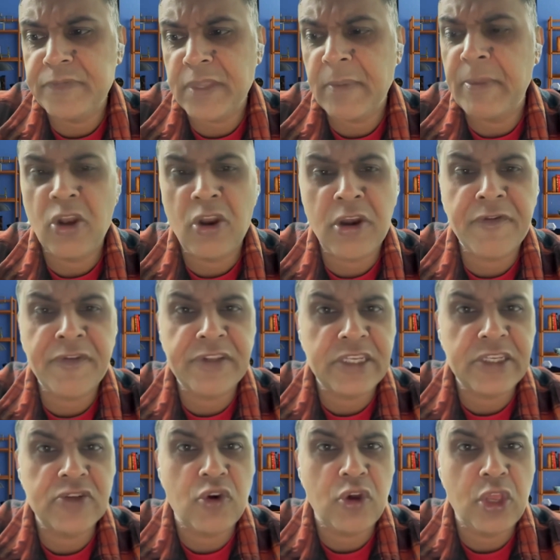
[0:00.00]
have been a lot of
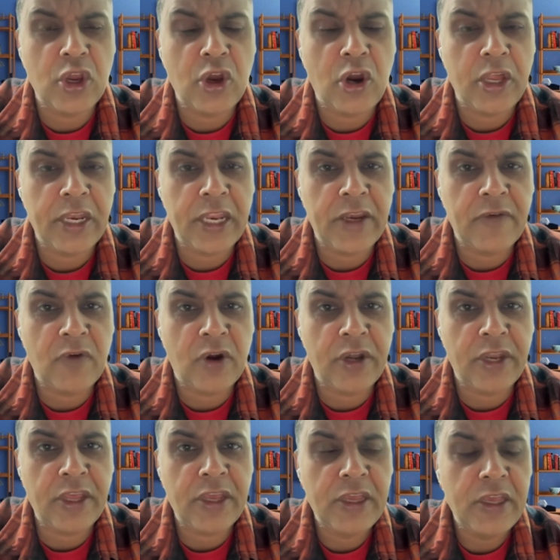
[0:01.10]
research going on, and
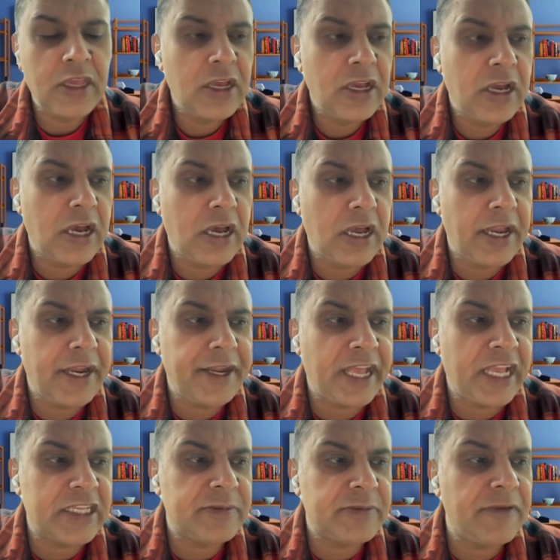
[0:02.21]
what it
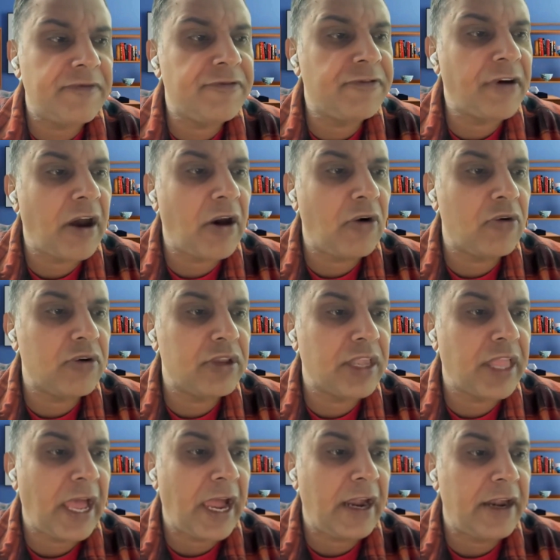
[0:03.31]
has been found
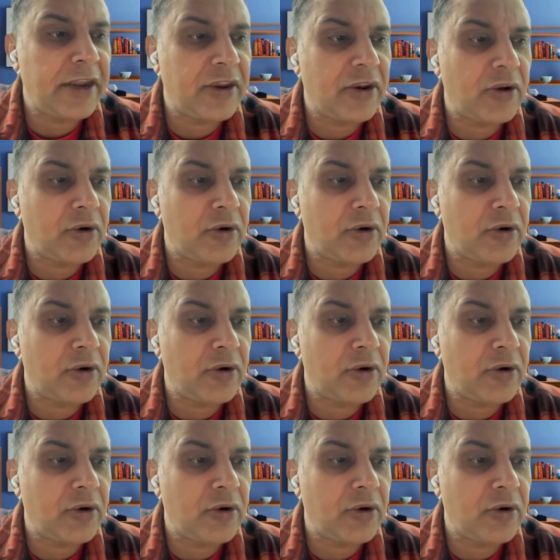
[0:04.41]
that